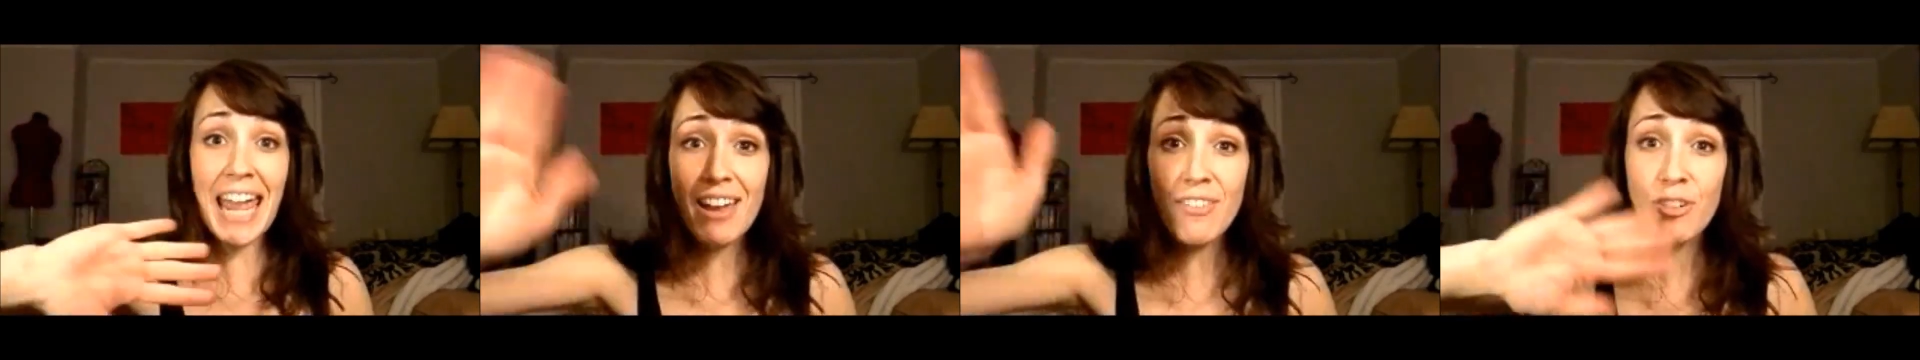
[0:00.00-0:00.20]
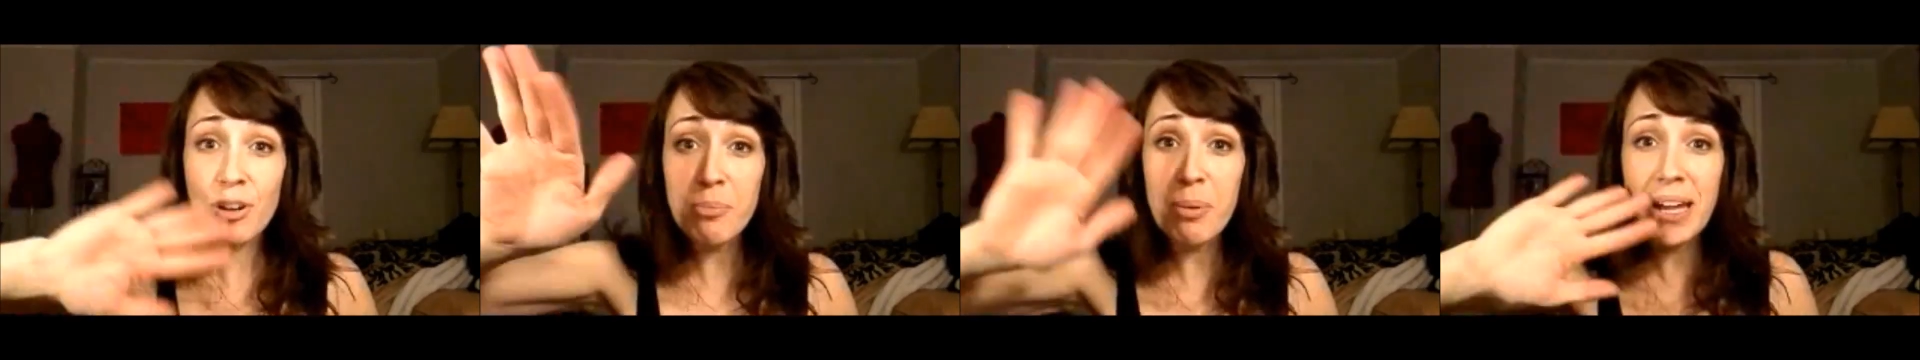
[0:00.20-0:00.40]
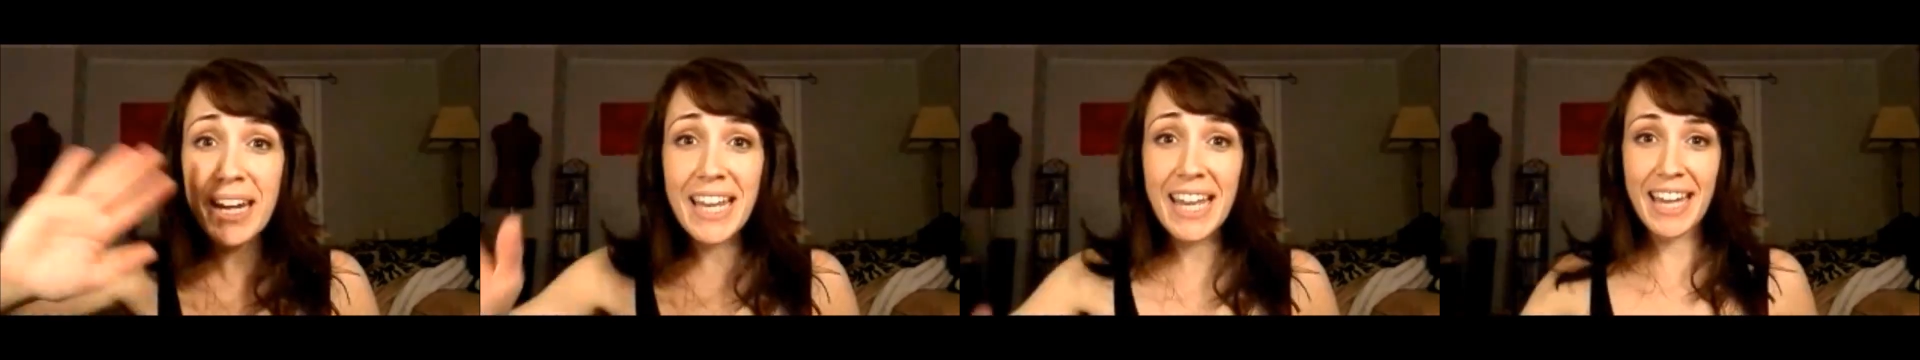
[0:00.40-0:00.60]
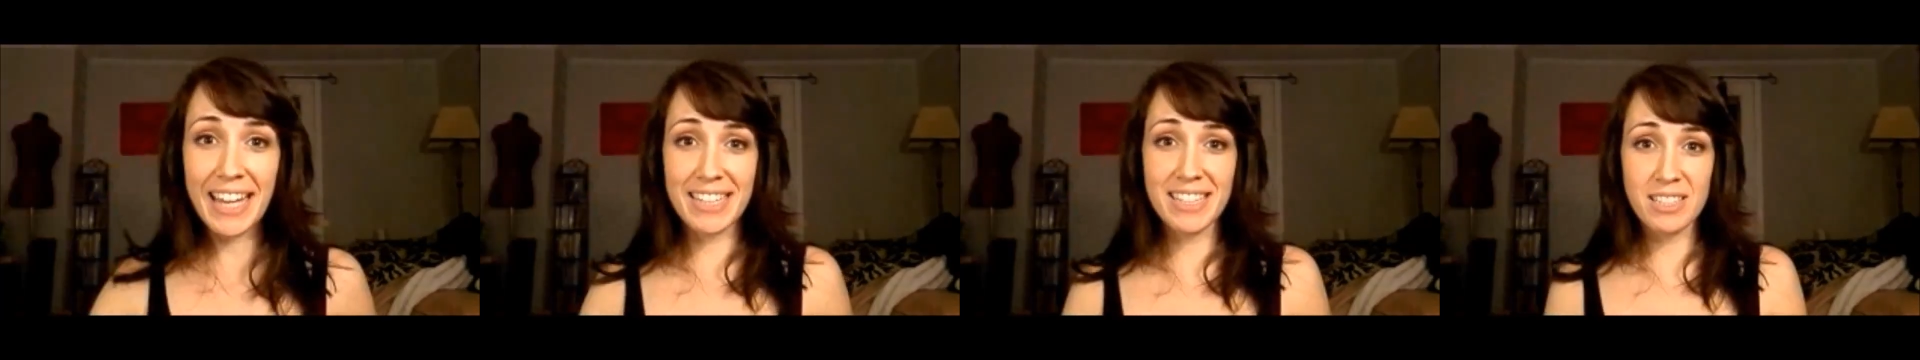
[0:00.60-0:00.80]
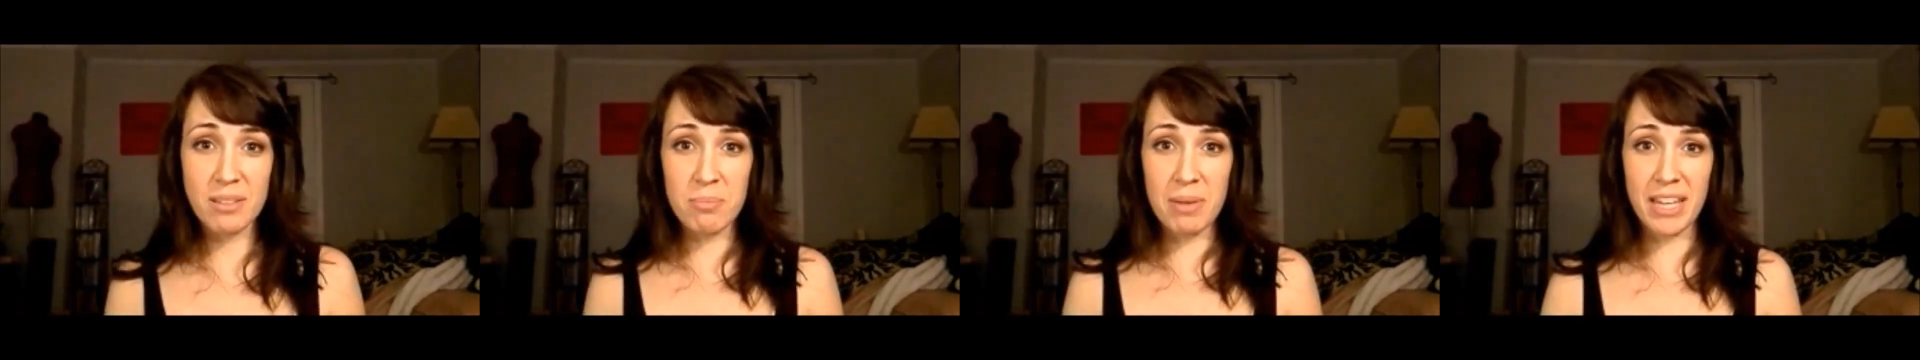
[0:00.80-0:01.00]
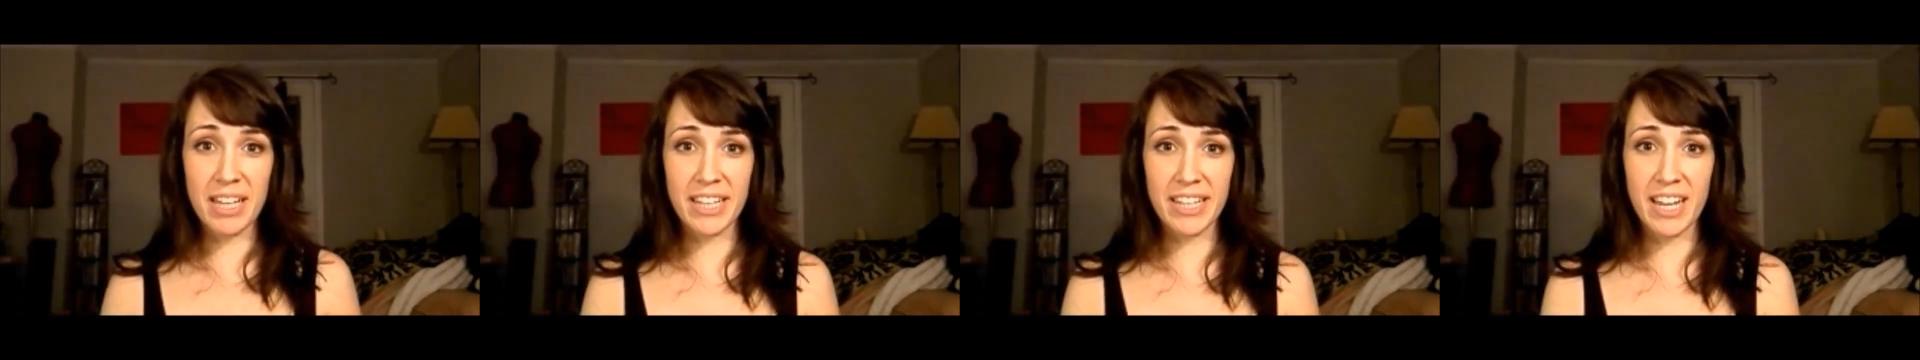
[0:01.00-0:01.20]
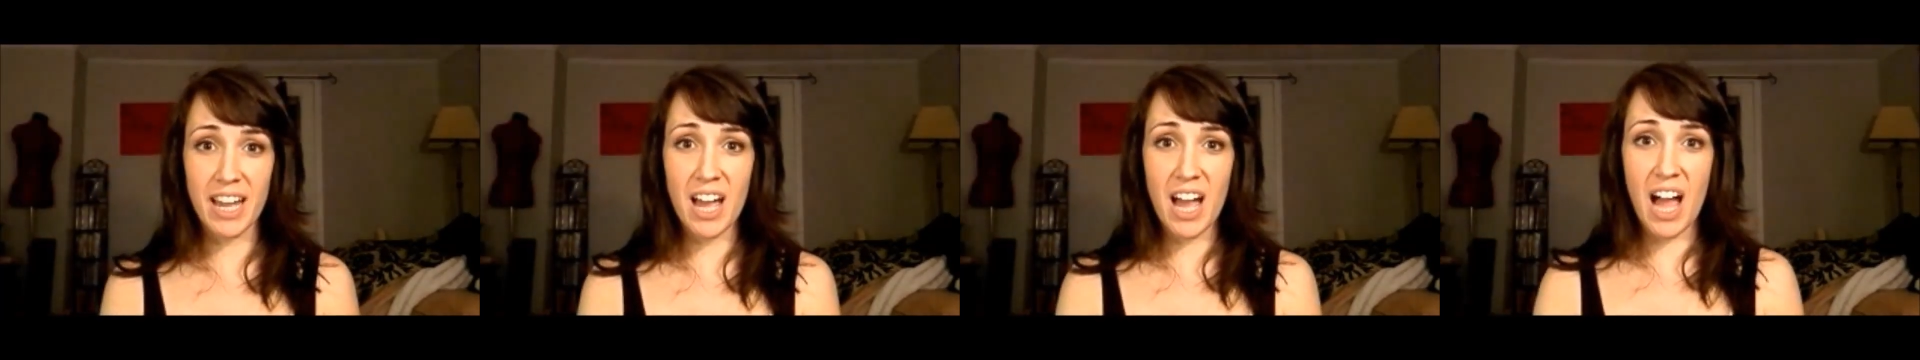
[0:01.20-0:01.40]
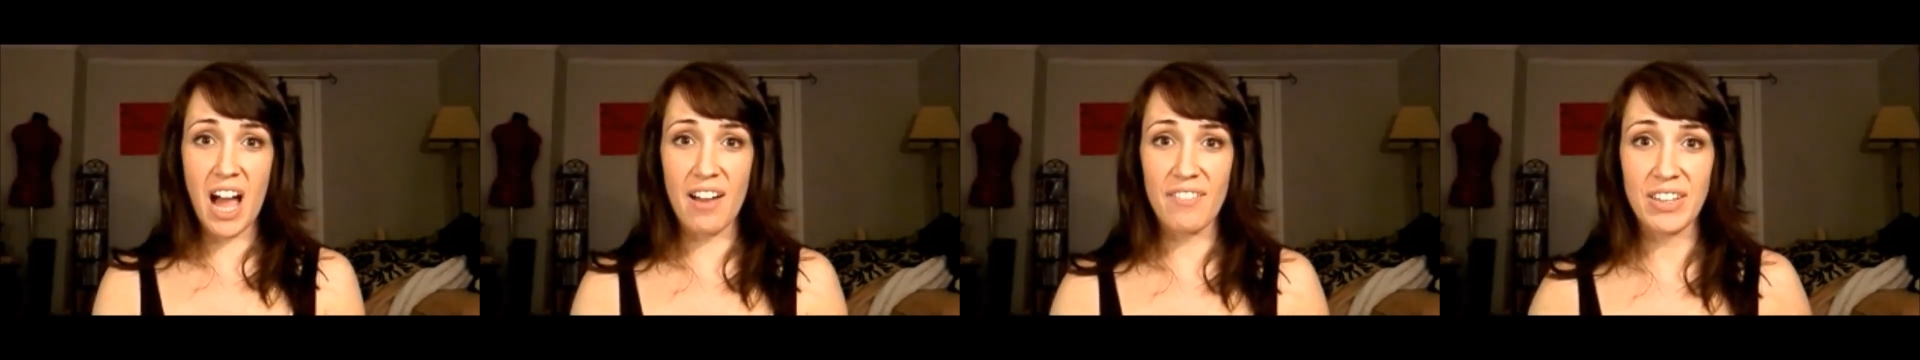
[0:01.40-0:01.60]
everybody, it's
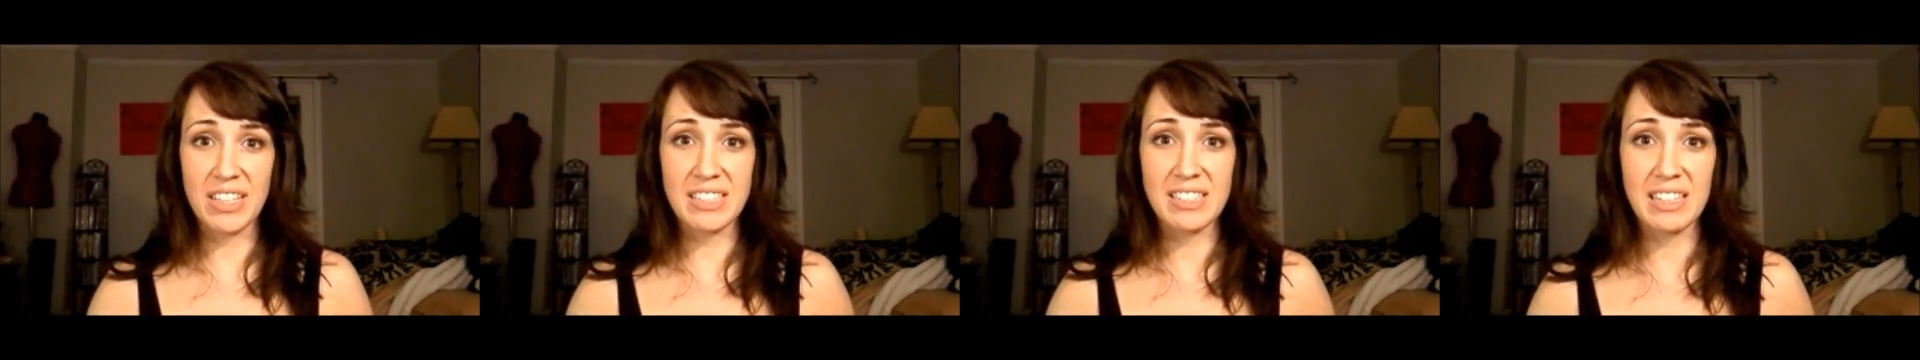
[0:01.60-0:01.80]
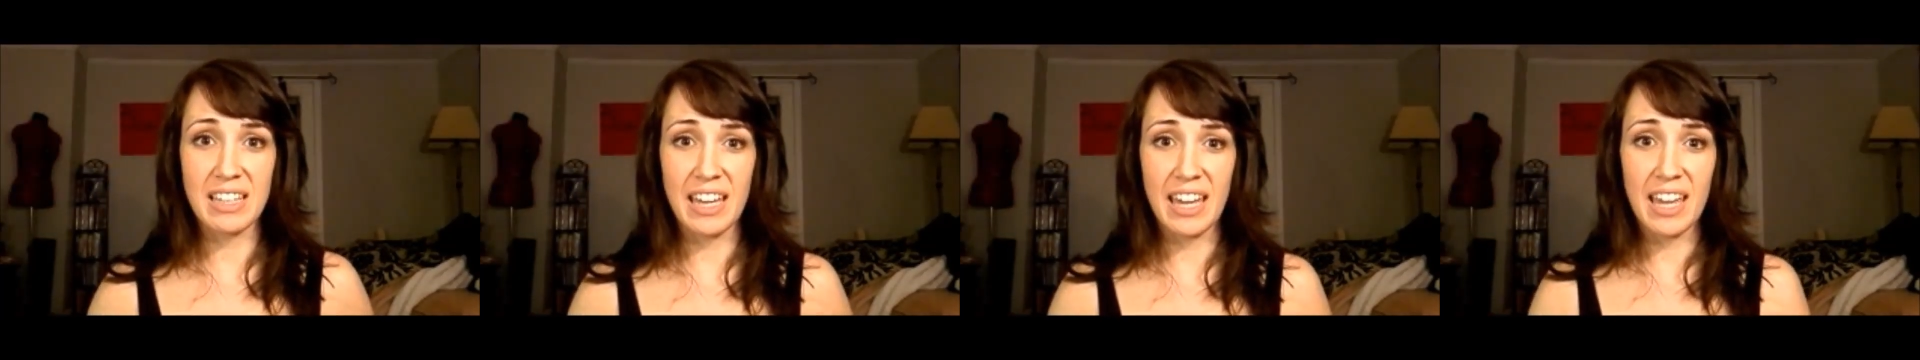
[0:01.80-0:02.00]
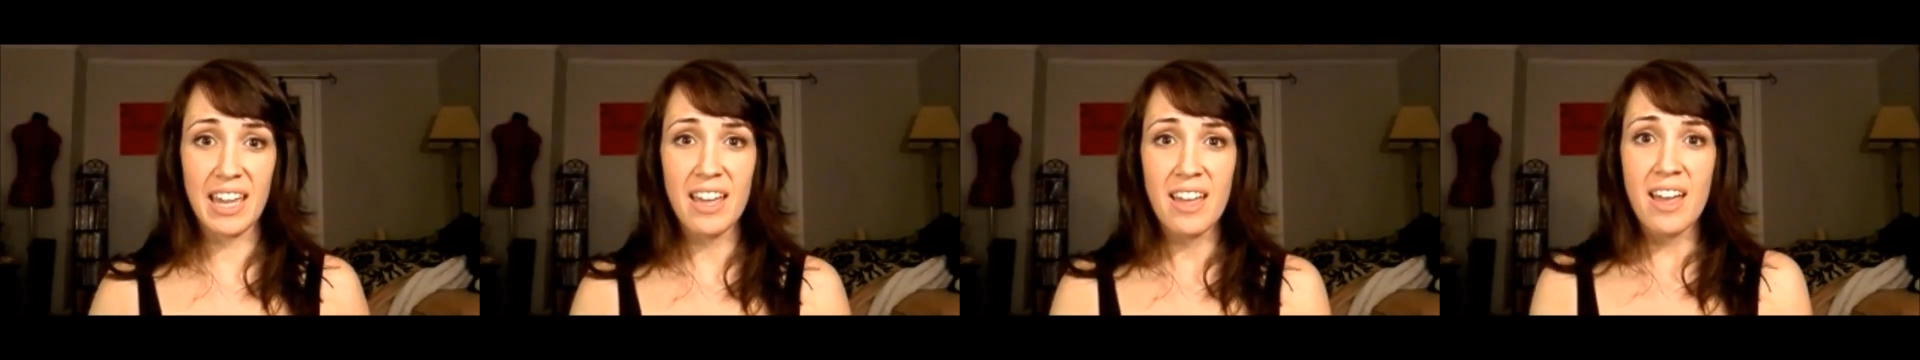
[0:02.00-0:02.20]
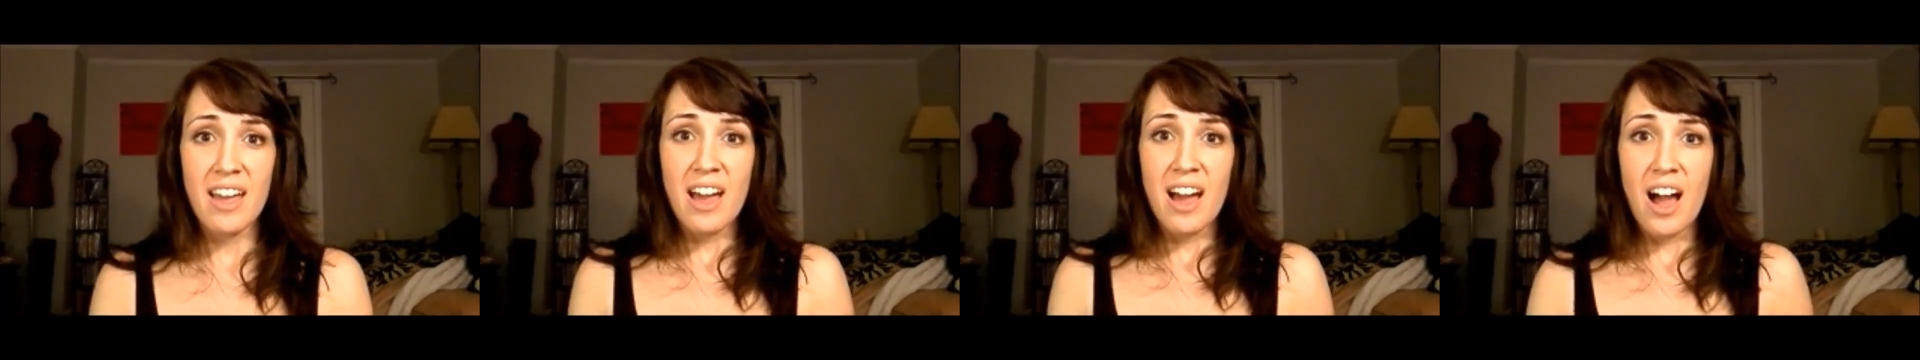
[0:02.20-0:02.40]
Amelia, obviously.